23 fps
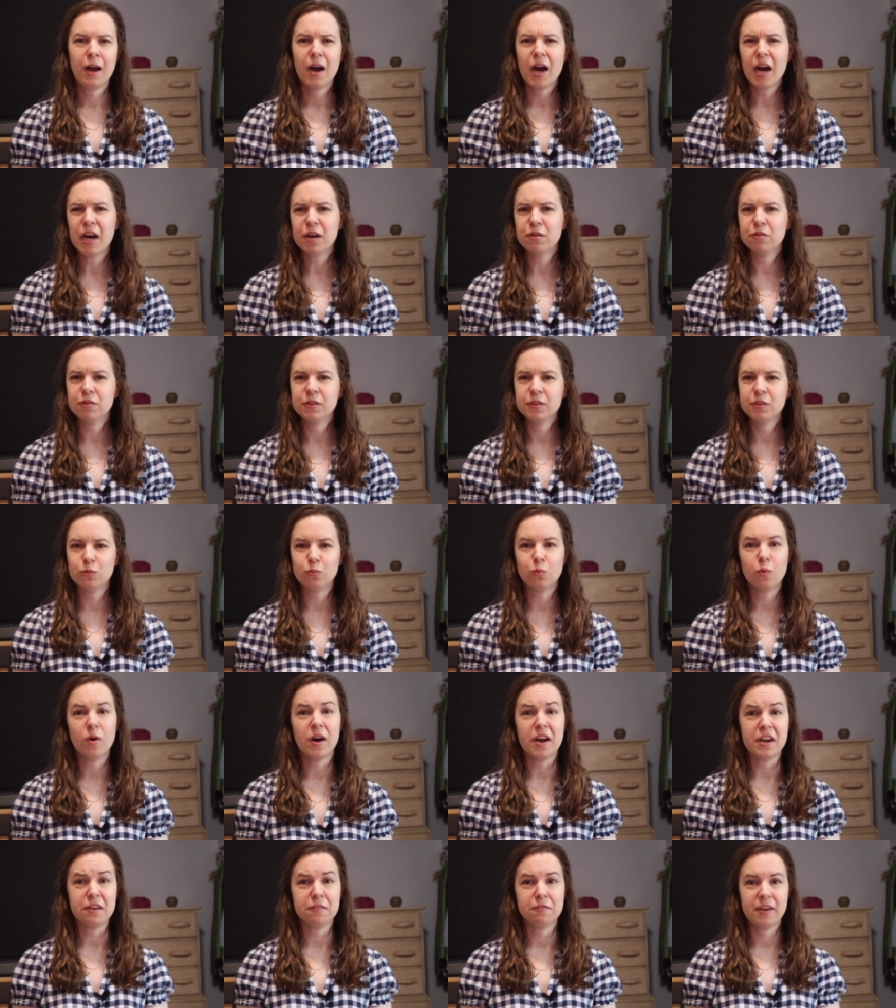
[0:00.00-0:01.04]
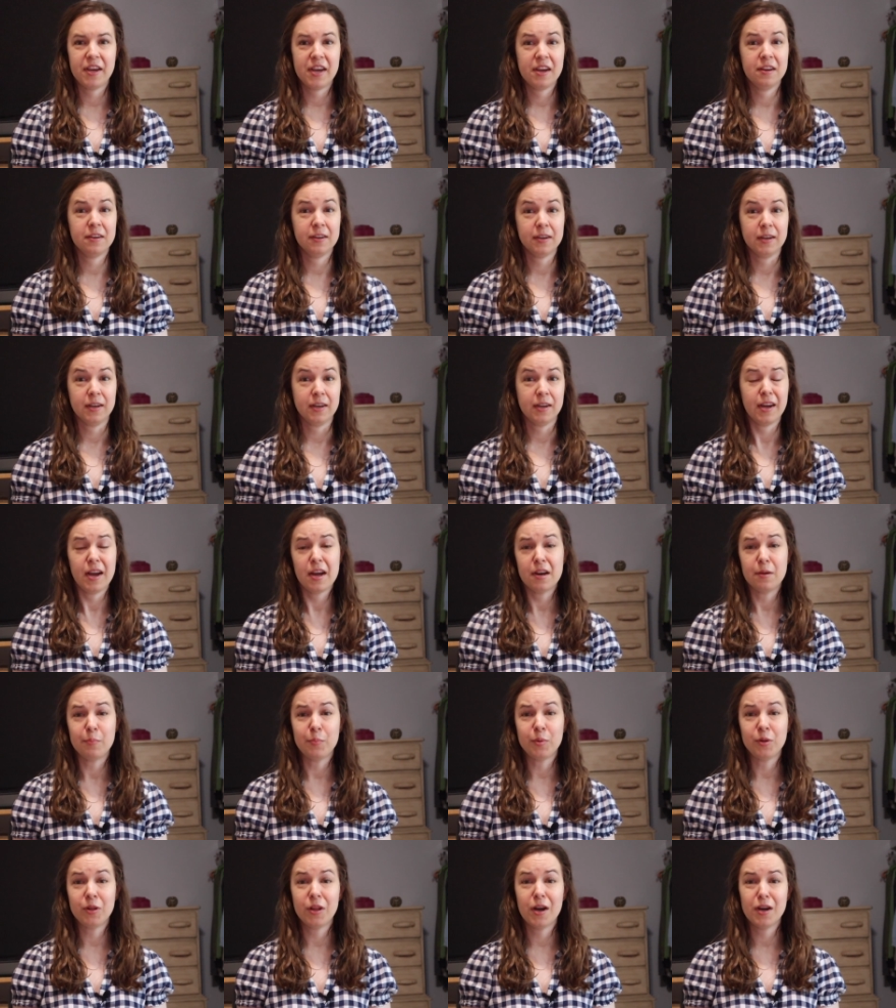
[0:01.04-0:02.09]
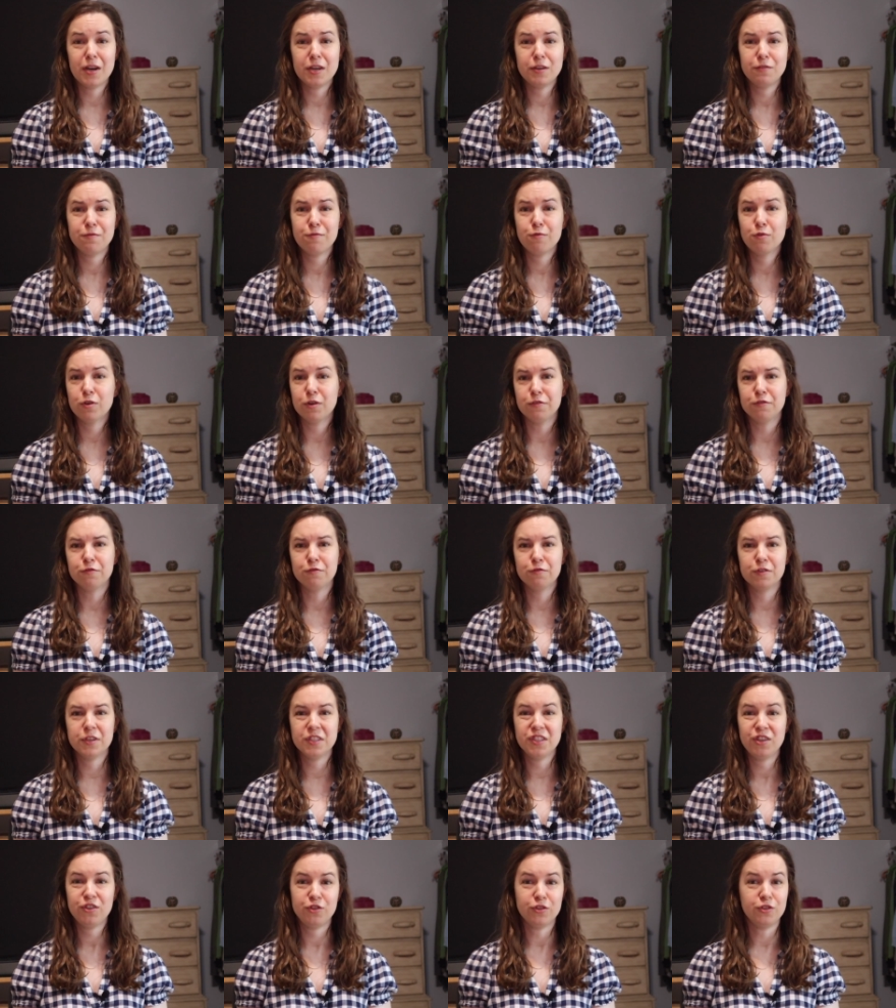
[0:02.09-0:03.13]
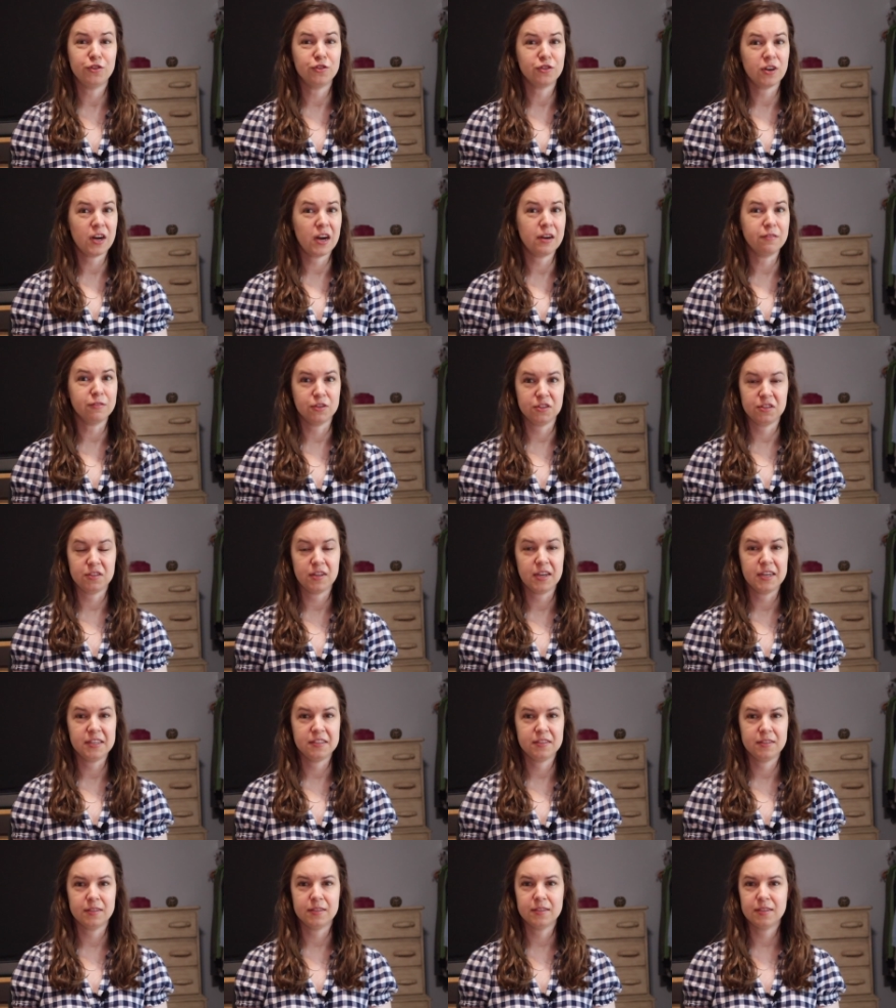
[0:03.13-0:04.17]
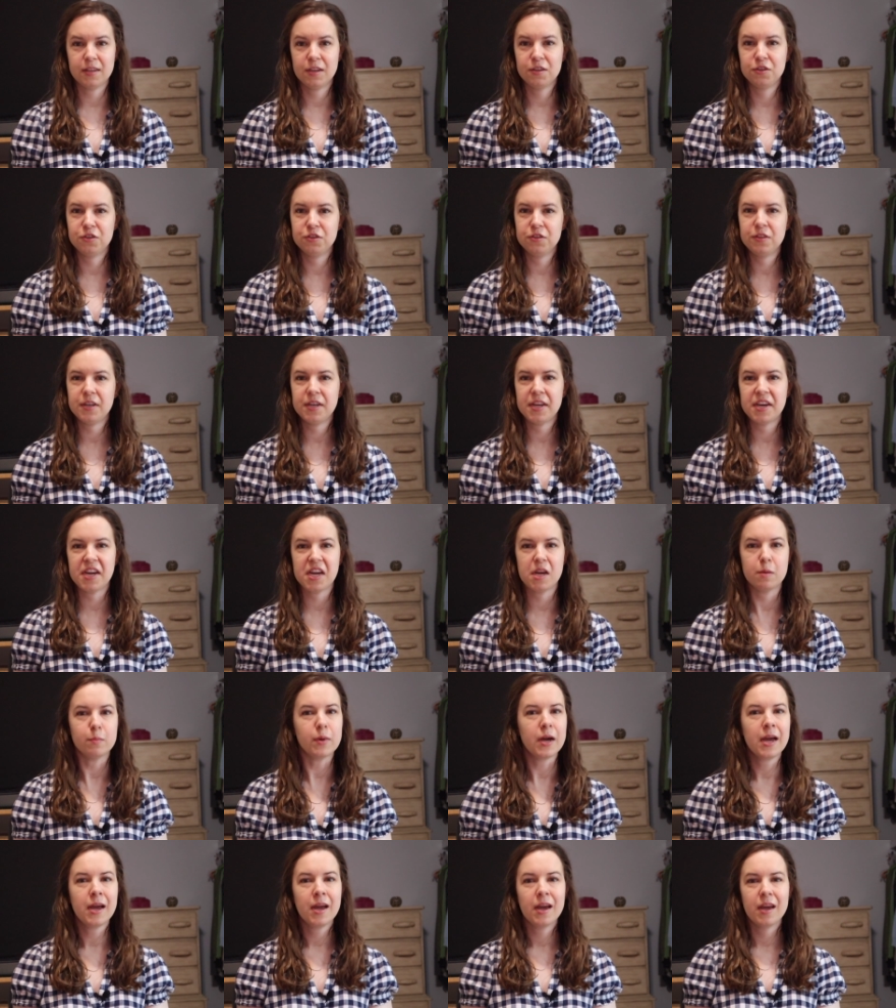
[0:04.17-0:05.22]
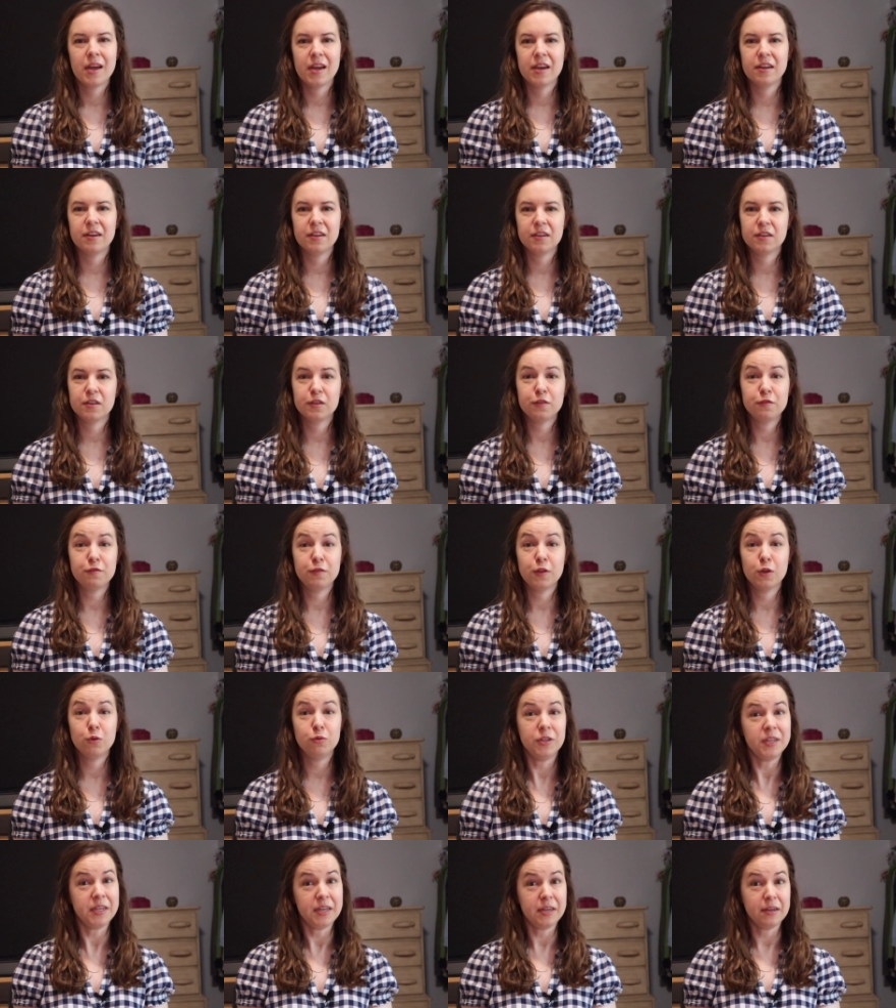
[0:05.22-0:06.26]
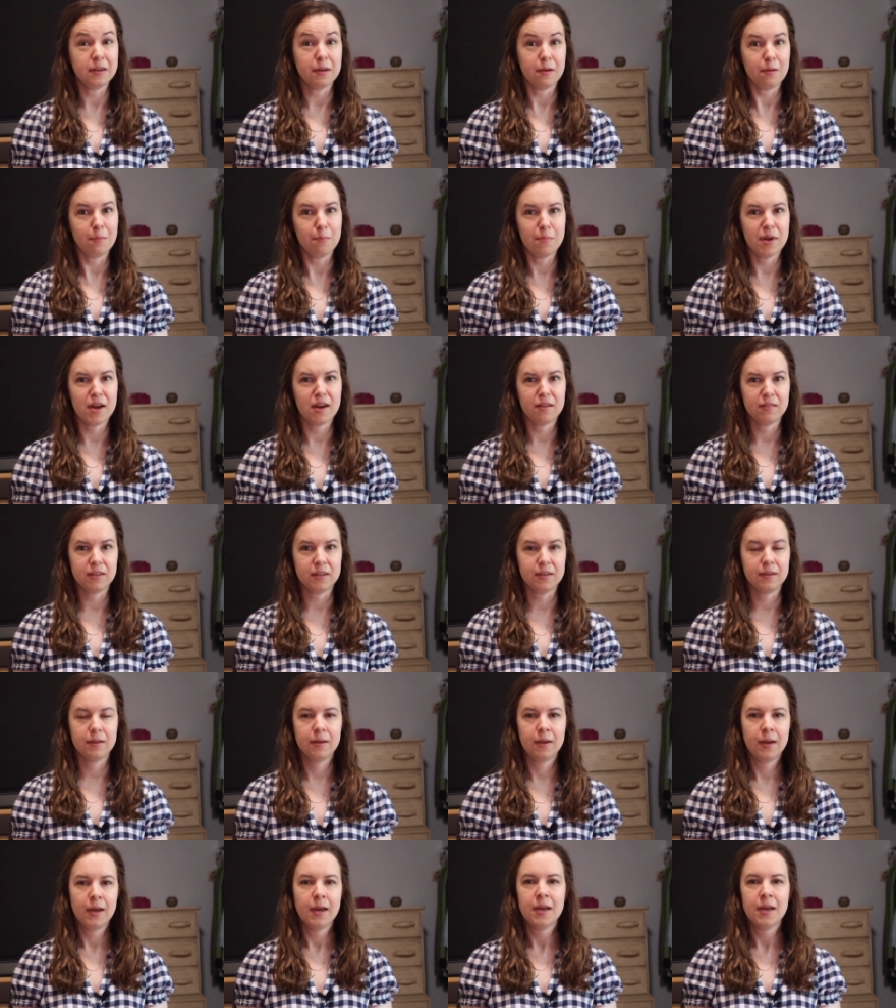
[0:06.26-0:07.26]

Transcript: Ira's wife, Annika, had applied for a French driver's license under the name Annika Flodin Mallon.